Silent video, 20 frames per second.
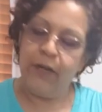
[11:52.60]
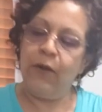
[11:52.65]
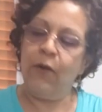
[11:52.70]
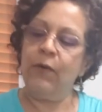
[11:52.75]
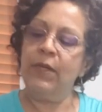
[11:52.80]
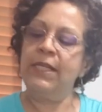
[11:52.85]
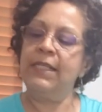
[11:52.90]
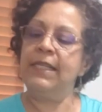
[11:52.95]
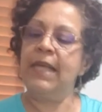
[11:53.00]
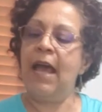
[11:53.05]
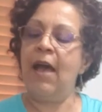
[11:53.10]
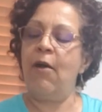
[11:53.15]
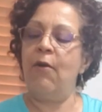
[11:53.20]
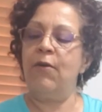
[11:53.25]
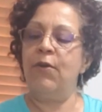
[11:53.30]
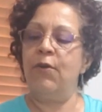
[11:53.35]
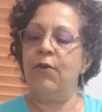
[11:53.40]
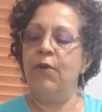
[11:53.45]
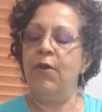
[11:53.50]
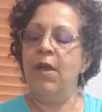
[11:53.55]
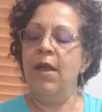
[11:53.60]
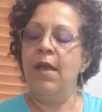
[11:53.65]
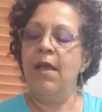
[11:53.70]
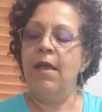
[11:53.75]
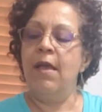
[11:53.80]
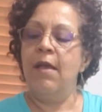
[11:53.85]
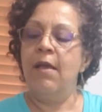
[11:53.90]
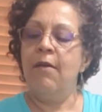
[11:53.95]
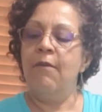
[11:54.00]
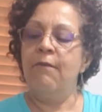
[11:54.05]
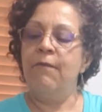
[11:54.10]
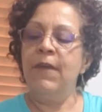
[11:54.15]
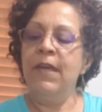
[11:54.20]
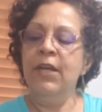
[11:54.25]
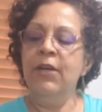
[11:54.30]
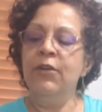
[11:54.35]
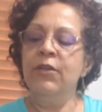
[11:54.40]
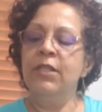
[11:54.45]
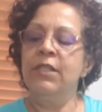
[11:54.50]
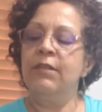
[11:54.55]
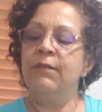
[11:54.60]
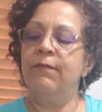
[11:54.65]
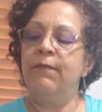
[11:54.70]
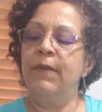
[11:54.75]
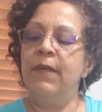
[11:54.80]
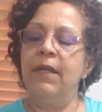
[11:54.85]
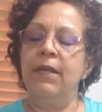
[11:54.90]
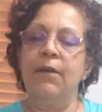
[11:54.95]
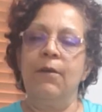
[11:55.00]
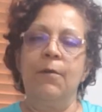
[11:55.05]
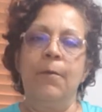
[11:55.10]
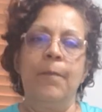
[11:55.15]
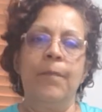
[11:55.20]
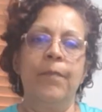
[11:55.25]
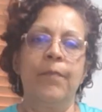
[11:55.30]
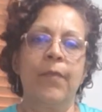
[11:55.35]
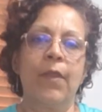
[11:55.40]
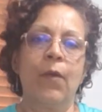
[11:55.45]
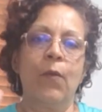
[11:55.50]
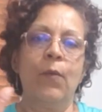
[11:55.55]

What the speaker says: Notice how your fingers feel